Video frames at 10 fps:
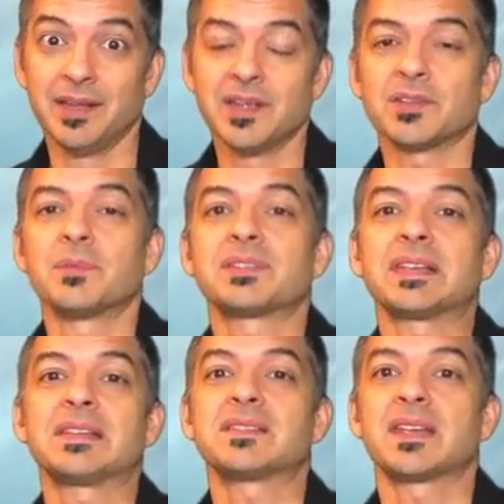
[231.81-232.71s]
It's almost
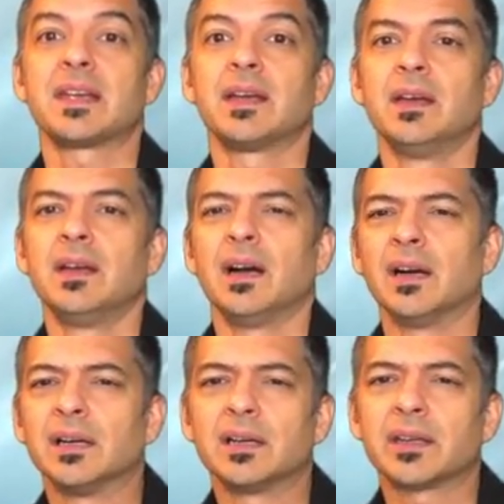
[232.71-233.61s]
like he's saying,
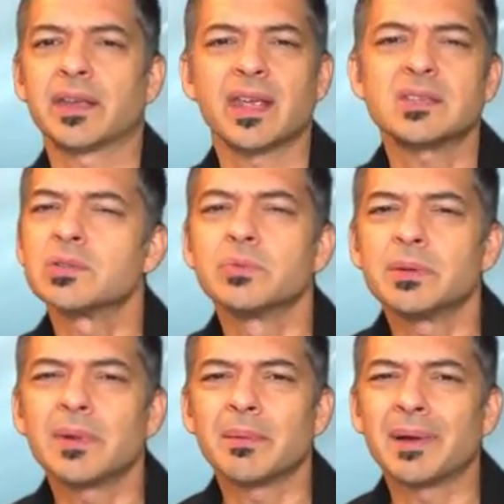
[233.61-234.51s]
can't you
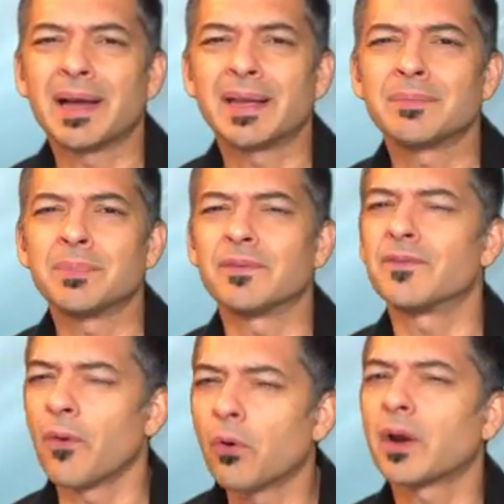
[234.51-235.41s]
read my mind
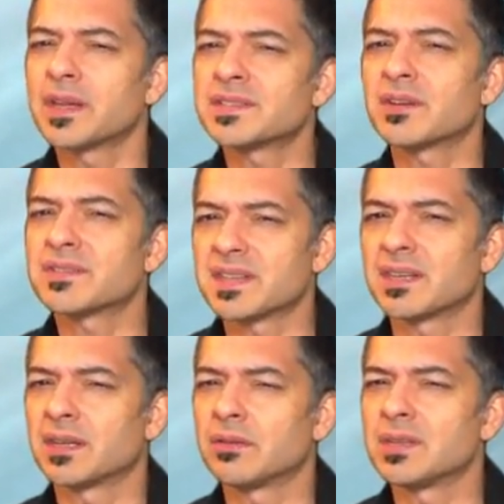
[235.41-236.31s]
before I start
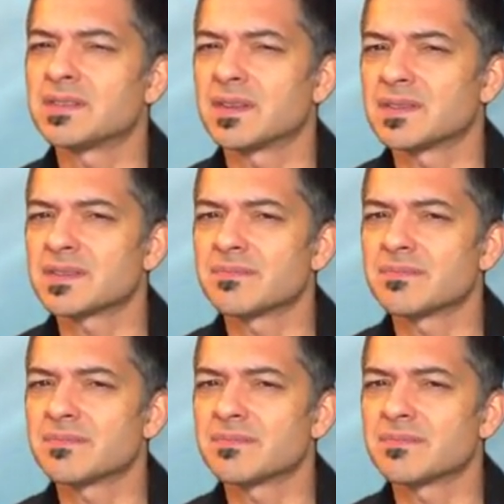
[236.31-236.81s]
sending you these hints?